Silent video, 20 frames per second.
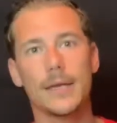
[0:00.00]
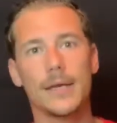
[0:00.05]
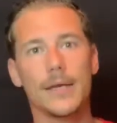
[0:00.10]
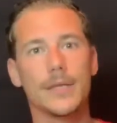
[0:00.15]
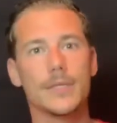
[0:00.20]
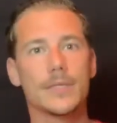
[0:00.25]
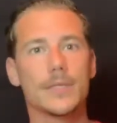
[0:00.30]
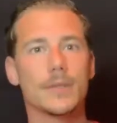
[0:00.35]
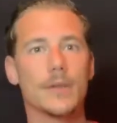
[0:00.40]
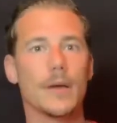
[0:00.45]

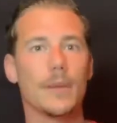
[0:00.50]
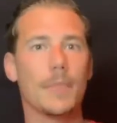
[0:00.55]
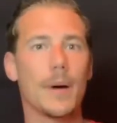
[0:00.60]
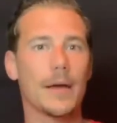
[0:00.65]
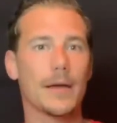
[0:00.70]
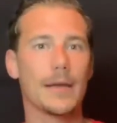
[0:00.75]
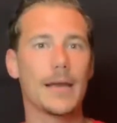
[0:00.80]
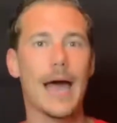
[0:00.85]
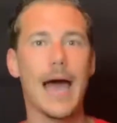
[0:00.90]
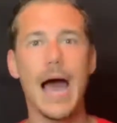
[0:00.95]
It's
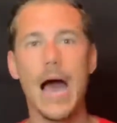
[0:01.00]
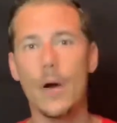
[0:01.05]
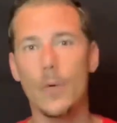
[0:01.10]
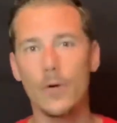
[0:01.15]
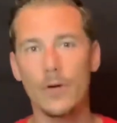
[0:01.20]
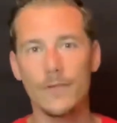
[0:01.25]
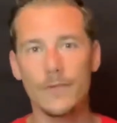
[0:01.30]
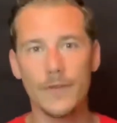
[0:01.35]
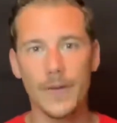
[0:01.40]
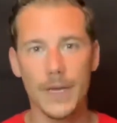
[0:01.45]
about an
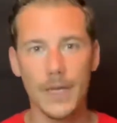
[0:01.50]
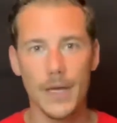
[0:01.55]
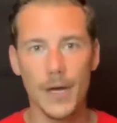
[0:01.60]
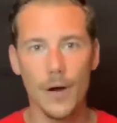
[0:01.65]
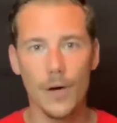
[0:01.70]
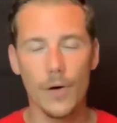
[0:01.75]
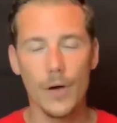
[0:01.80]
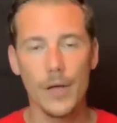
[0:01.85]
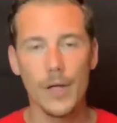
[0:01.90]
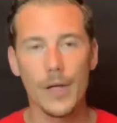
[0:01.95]
hour of
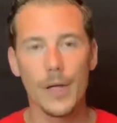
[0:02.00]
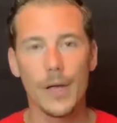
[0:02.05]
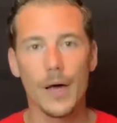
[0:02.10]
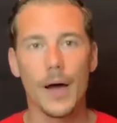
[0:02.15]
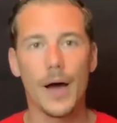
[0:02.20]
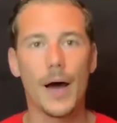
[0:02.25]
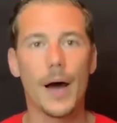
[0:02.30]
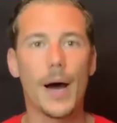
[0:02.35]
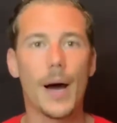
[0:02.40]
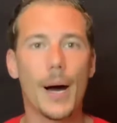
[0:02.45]
video,
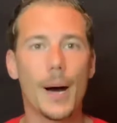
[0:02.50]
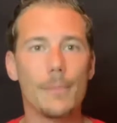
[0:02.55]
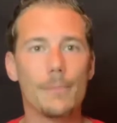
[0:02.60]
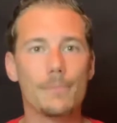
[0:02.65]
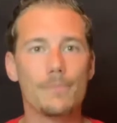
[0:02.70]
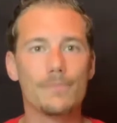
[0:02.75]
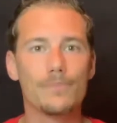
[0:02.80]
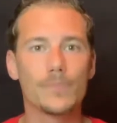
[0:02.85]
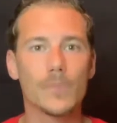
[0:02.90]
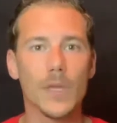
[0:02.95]

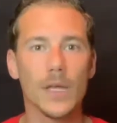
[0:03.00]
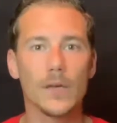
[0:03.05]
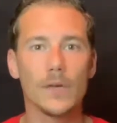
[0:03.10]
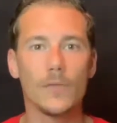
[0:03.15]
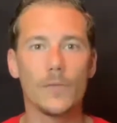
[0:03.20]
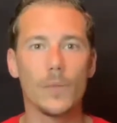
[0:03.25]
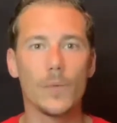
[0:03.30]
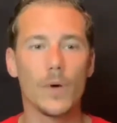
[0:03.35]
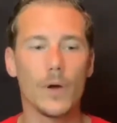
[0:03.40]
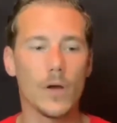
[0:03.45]

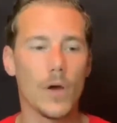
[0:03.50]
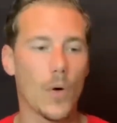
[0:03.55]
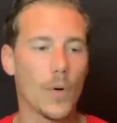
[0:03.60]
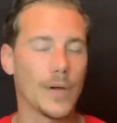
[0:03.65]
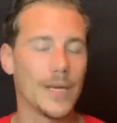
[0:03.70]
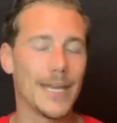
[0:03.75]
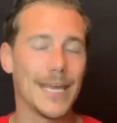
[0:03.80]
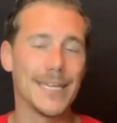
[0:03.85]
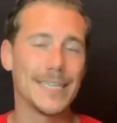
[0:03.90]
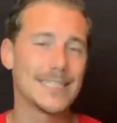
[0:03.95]

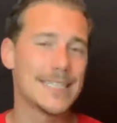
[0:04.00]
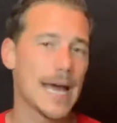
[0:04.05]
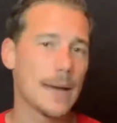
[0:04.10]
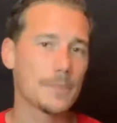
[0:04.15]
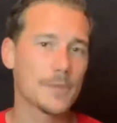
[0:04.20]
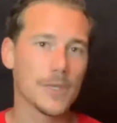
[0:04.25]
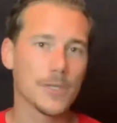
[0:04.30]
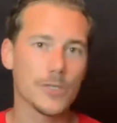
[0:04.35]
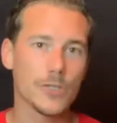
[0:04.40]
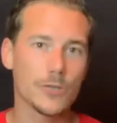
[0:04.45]
going
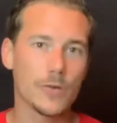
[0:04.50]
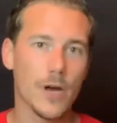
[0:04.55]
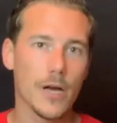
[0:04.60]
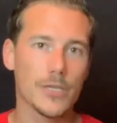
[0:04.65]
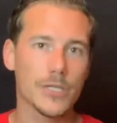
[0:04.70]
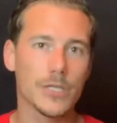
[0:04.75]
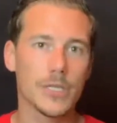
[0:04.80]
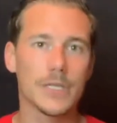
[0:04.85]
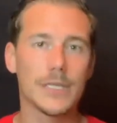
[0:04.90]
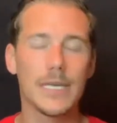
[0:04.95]
in-depth
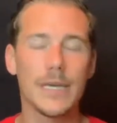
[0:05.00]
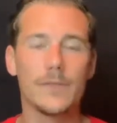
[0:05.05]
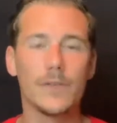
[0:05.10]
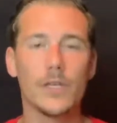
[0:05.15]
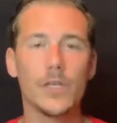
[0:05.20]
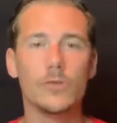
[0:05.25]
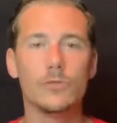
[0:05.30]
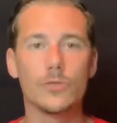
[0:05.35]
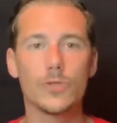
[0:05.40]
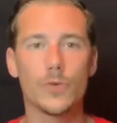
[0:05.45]
instruction,
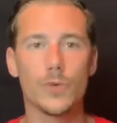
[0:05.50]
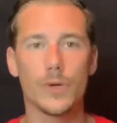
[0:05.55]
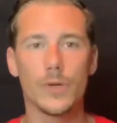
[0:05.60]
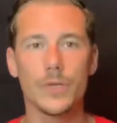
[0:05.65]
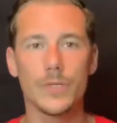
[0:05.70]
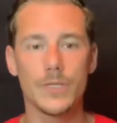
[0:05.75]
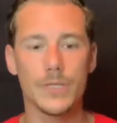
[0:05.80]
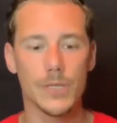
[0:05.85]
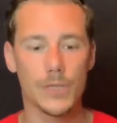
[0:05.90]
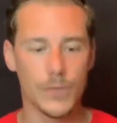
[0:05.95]
giving you
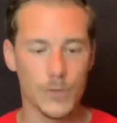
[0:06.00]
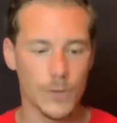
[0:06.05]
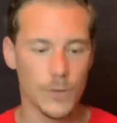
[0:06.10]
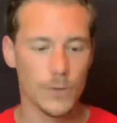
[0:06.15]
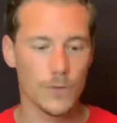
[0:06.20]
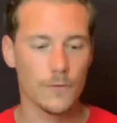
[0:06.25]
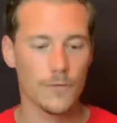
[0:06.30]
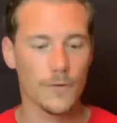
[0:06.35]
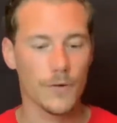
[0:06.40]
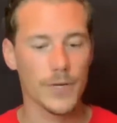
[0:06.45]
drills to
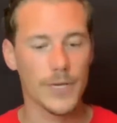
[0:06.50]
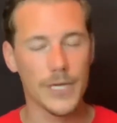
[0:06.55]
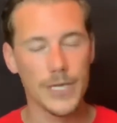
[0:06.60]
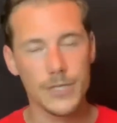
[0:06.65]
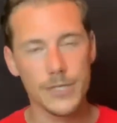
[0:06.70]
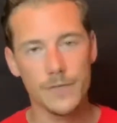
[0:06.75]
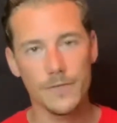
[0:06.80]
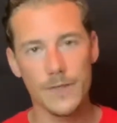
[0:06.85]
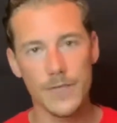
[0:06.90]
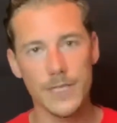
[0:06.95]
do for
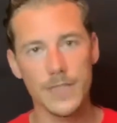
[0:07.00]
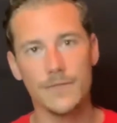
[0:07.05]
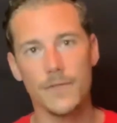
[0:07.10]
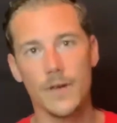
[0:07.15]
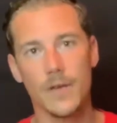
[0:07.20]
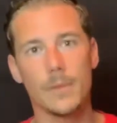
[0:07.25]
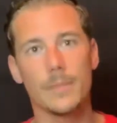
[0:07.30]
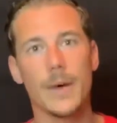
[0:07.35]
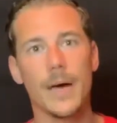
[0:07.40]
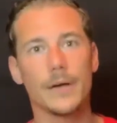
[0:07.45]
each of these
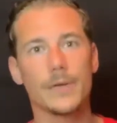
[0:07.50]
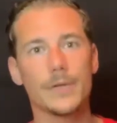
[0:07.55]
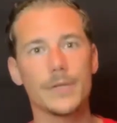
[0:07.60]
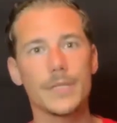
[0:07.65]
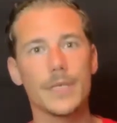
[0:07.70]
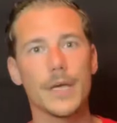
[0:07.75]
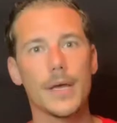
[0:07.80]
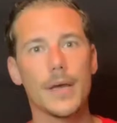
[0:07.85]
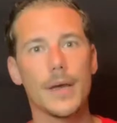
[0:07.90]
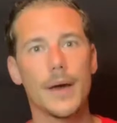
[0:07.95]

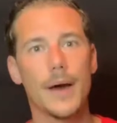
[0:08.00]
fundamentals.